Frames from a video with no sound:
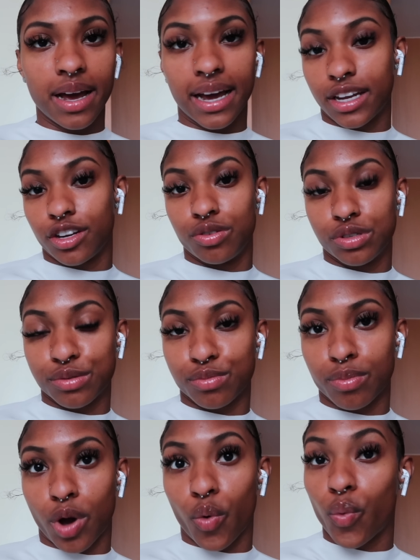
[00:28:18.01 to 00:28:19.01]
I had to do
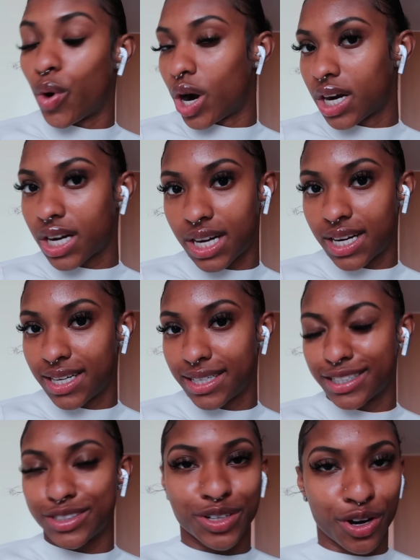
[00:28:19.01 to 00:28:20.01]
some work.
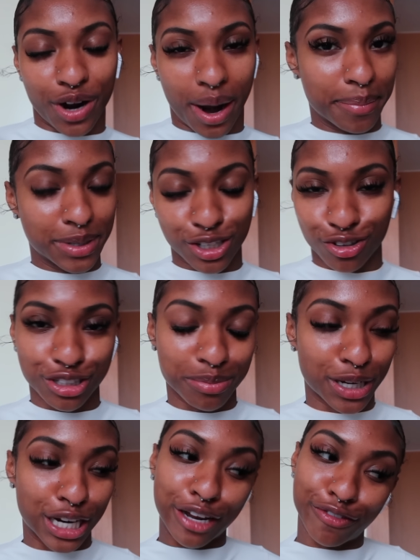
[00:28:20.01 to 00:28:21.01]
You know, I'm a social
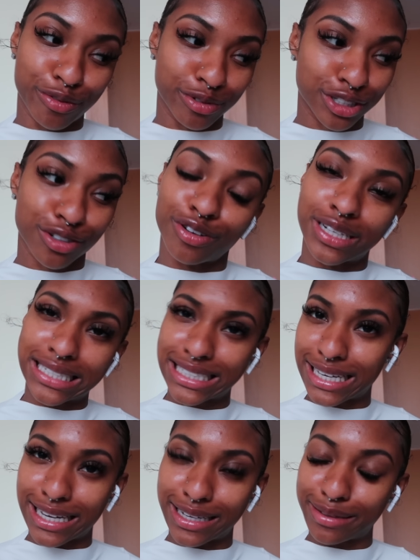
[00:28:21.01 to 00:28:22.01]
media influencer on the
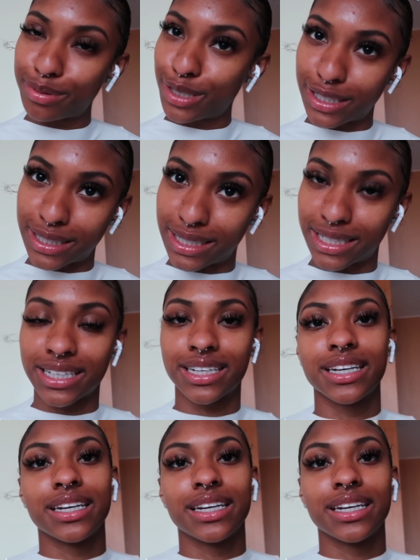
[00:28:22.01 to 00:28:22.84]
side, period.